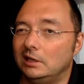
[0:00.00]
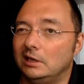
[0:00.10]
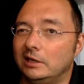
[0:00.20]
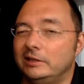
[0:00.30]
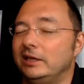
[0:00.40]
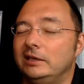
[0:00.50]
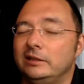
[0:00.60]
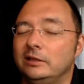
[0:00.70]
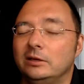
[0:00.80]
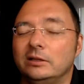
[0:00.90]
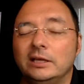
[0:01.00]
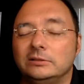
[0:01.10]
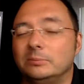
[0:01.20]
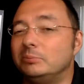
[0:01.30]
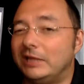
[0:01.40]
and they're allowed
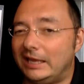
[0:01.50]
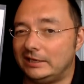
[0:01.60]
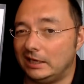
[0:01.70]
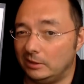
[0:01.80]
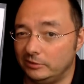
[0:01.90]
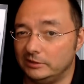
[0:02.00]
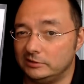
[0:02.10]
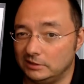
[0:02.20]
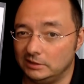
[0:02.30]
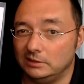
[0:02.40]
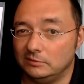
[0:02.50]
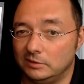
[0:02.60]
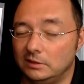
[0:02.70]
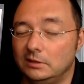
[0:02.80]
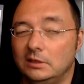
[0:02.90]
to plan how they study,
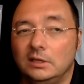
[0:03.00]
right?